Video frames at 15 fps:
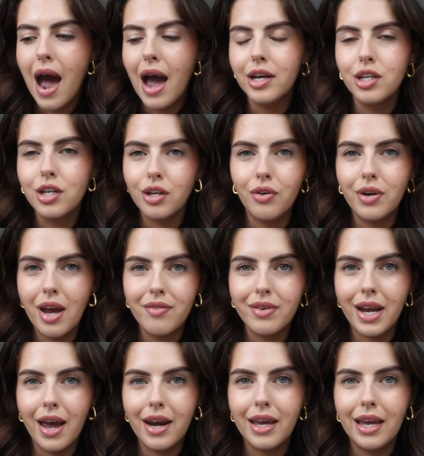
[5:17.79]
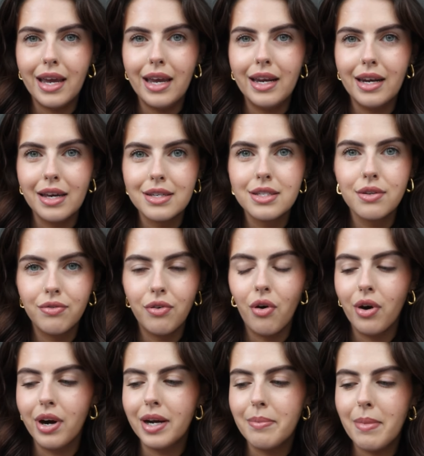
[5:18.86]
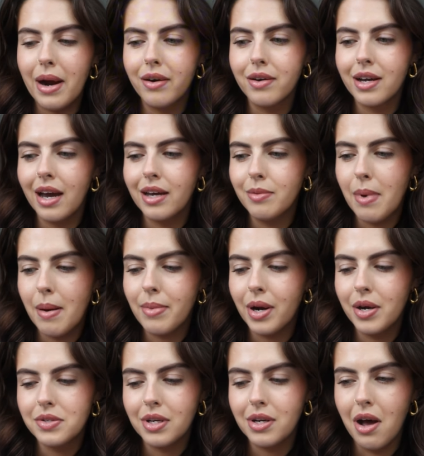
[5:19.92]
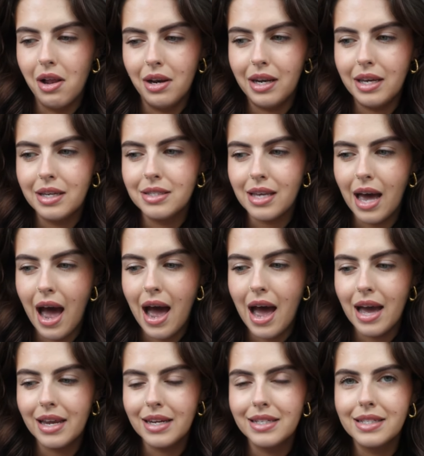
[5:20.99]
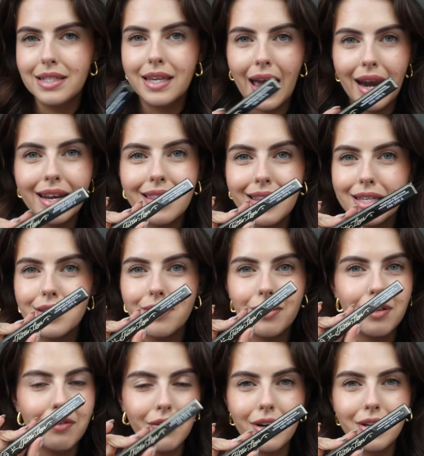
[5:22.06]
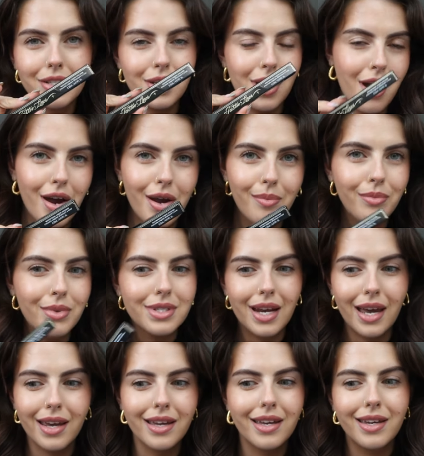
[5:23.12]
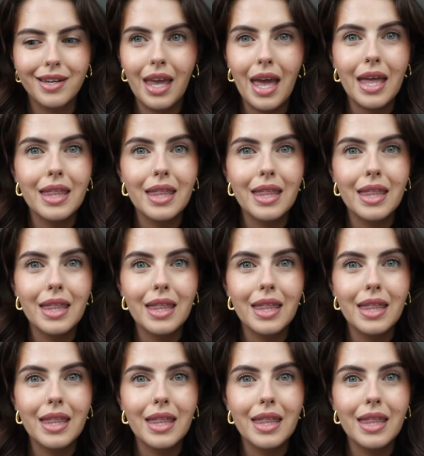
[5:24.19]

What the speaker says: and you could only ever get it in, like, Sephora in America, and I remember I was on holidays, and getting this for the first time was, like,